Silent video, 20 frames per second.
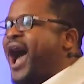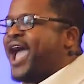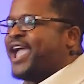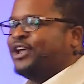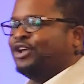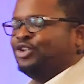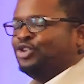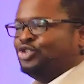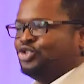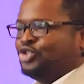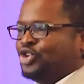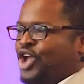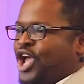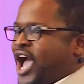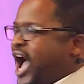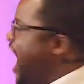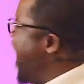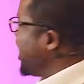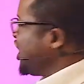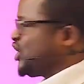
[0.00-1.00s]
your
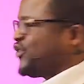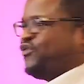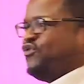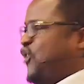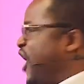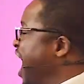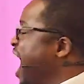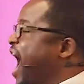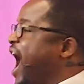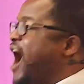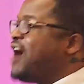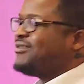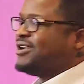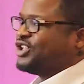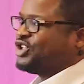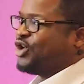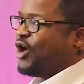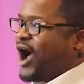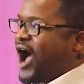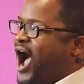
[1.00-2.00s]
eyes as
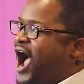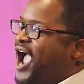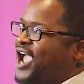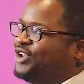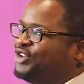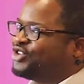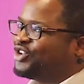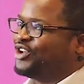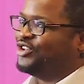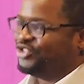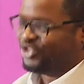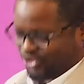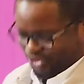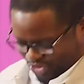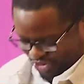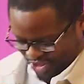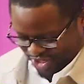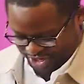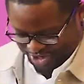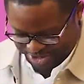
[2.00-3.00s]
far as your eyes can
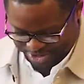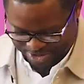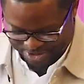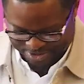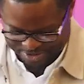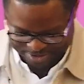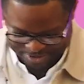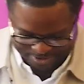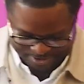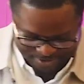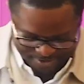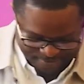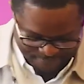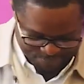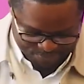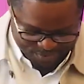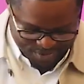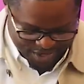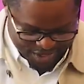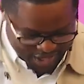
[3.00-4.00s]
see.
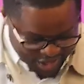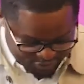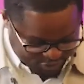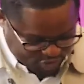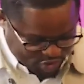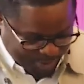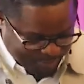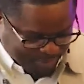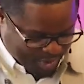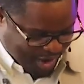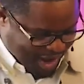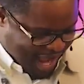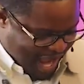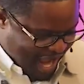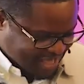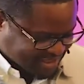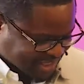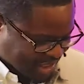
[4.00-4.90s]
Lift up your